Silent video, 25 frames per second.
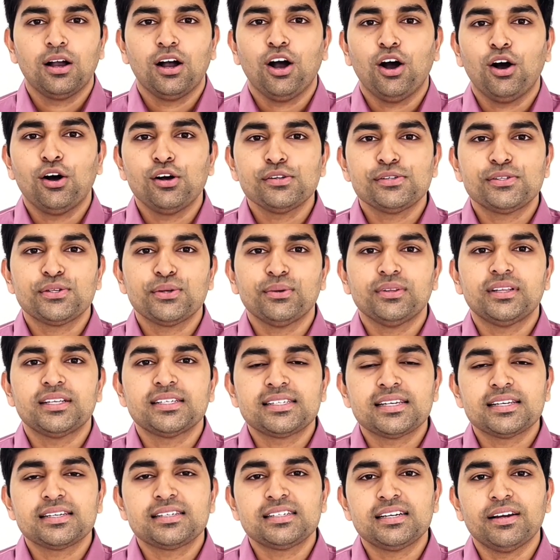Also, the
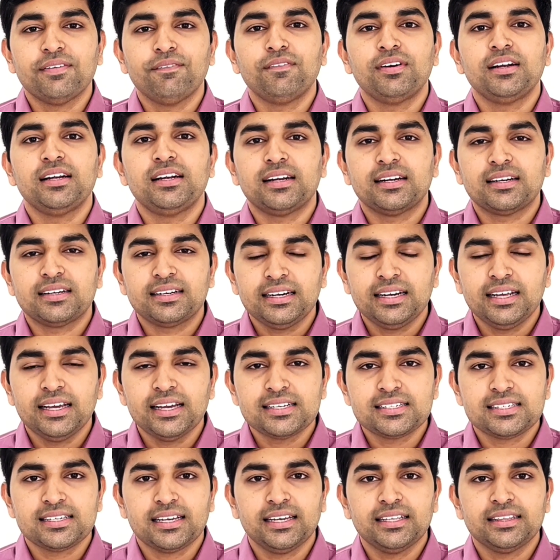system will
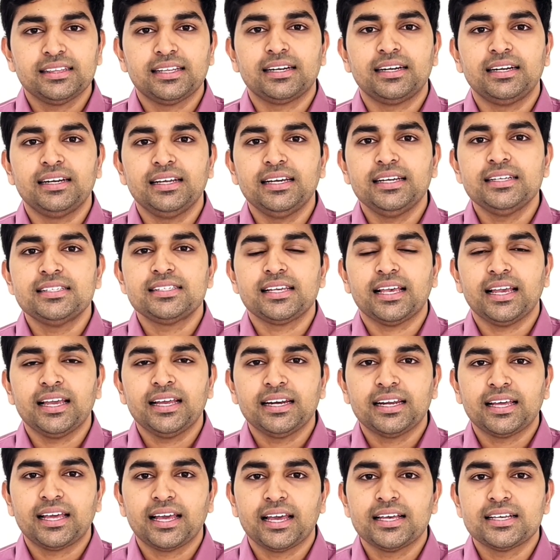reassign the leads
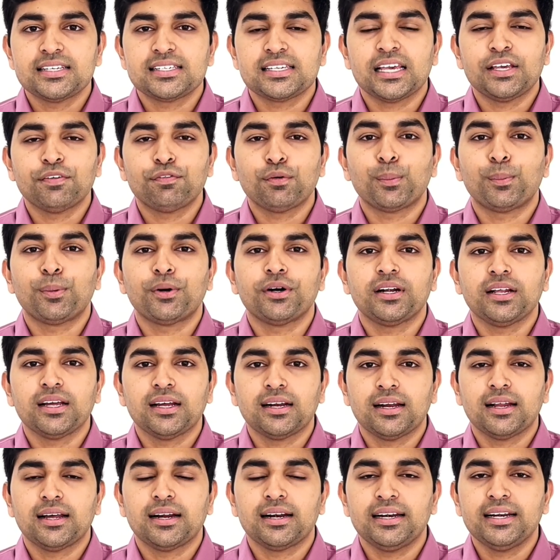in case if a
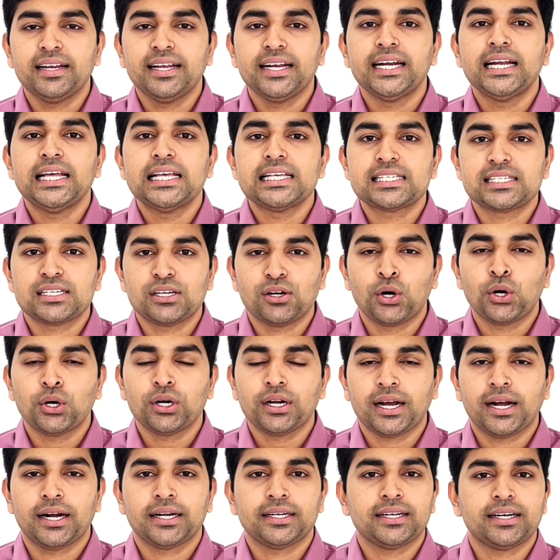particular lead is
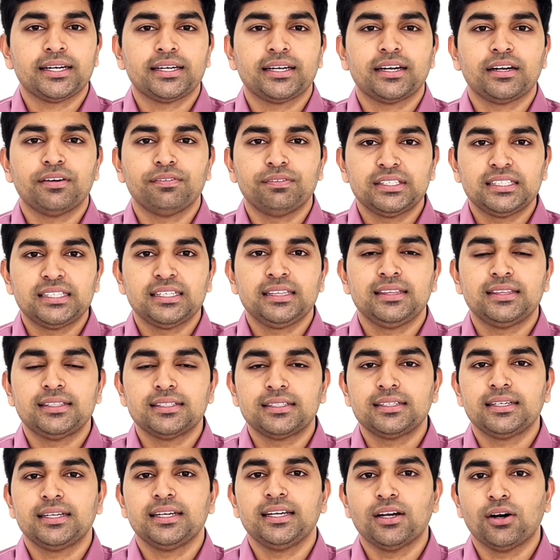not attended within
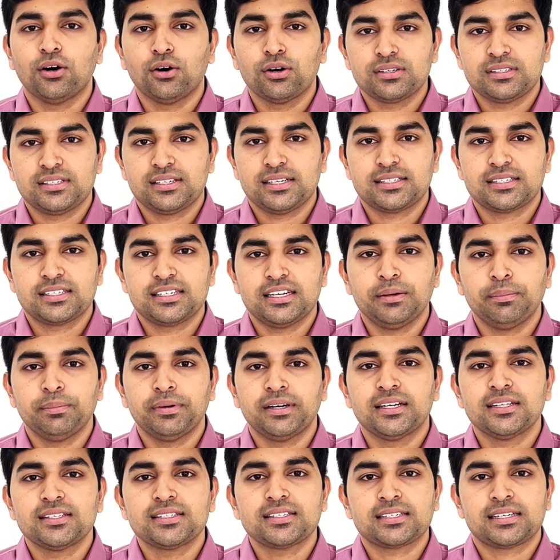30 or 60
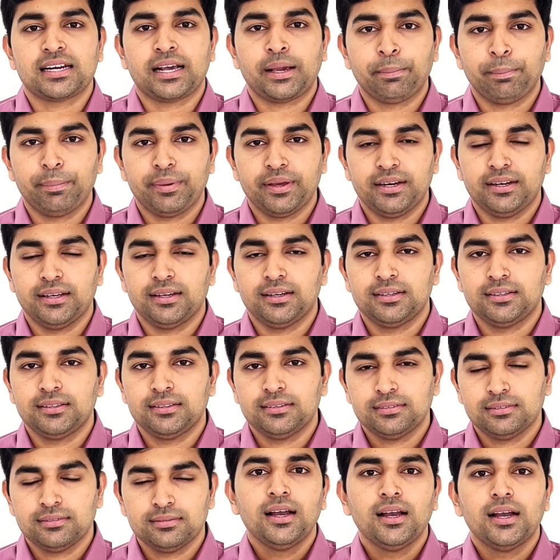minutes time period.
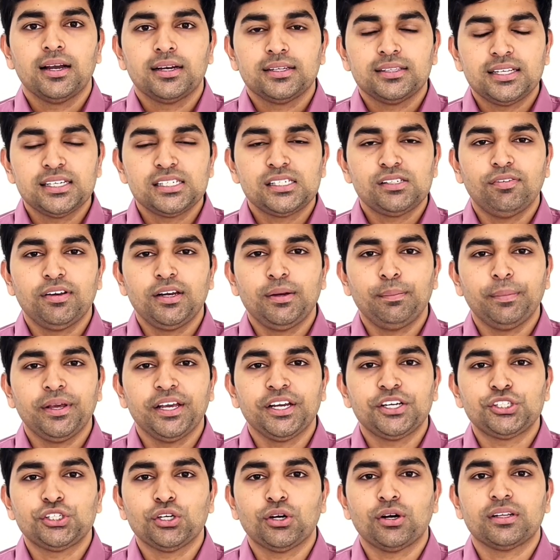This will
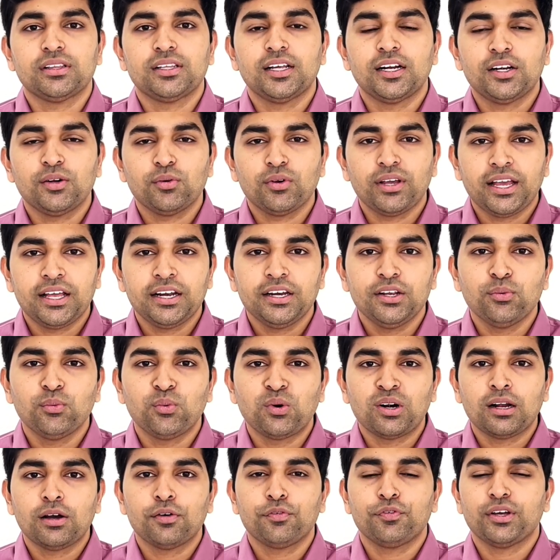make sure that any
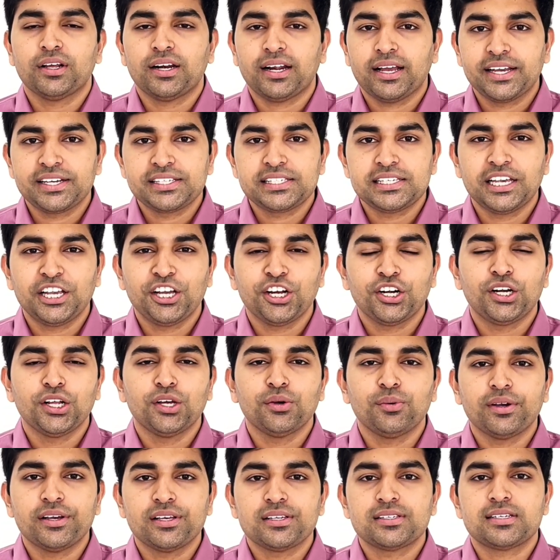one of your
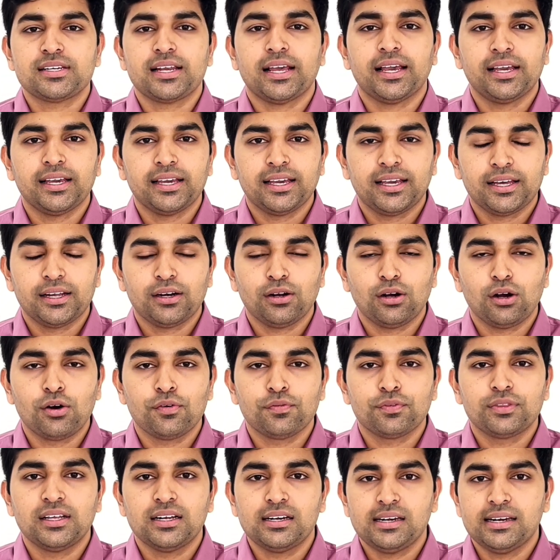executive is taking care
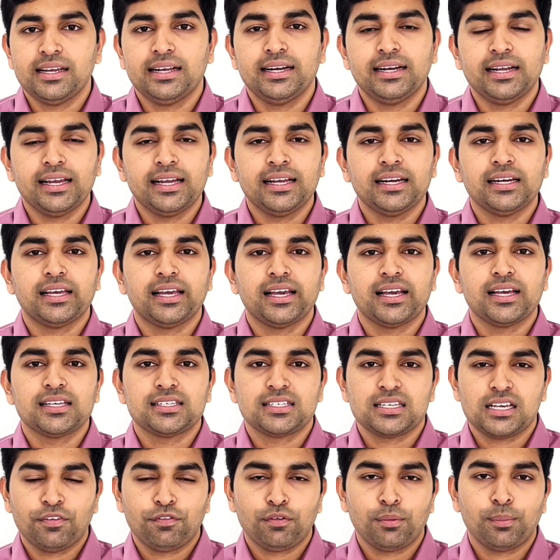of the lead in
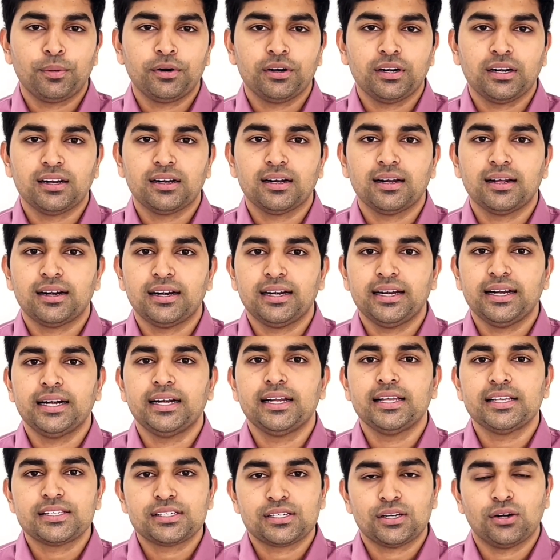case if a particular lead
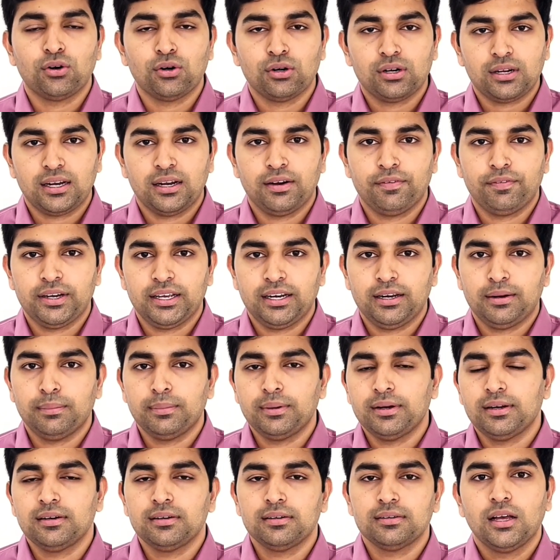is not
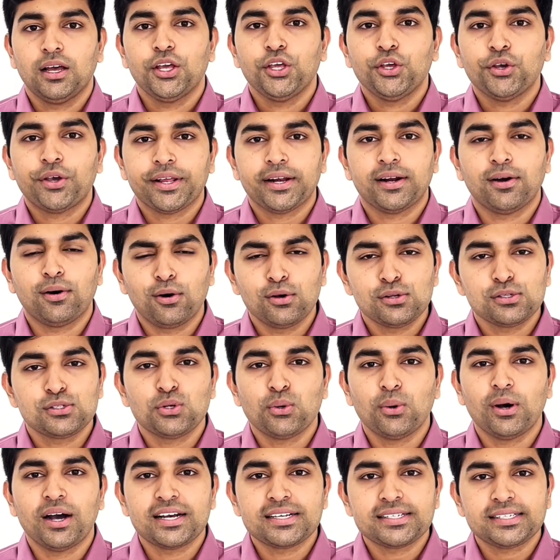available. You can
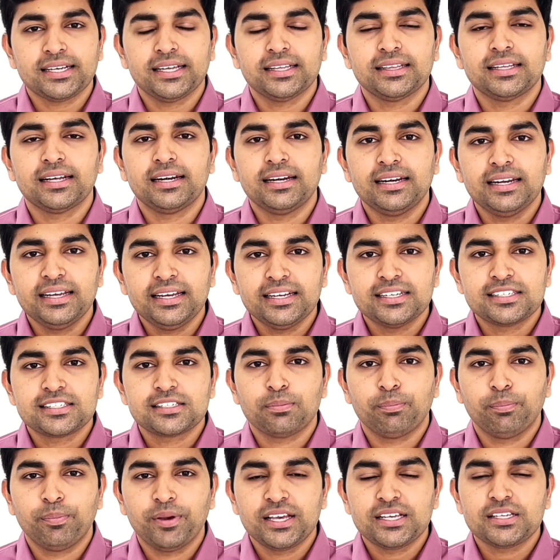also assign the leads
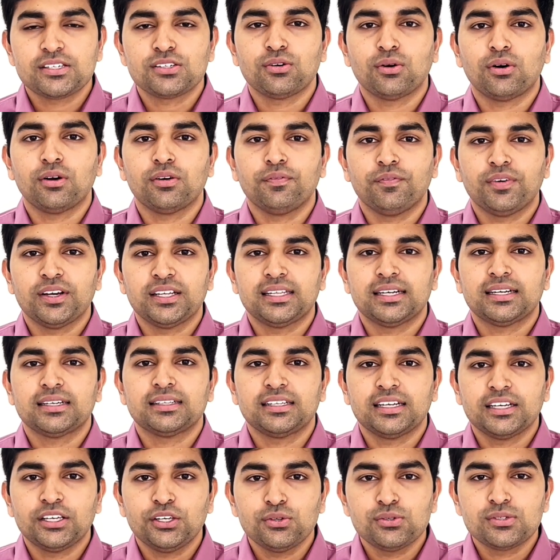based on whether
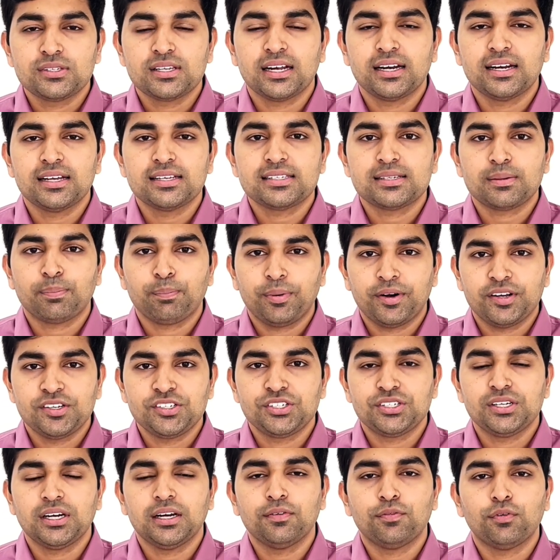the user is
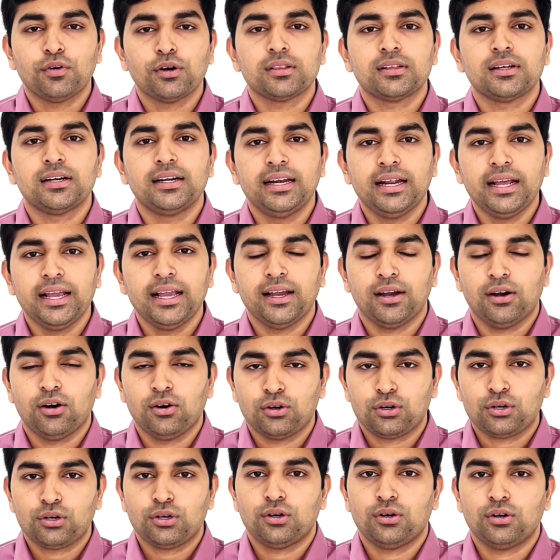punched in for the day
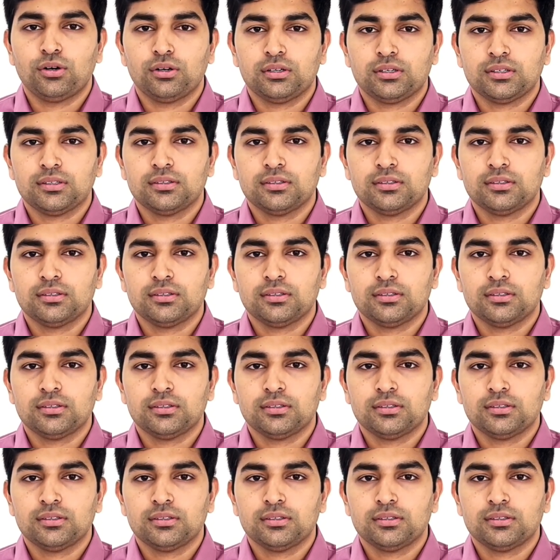or not.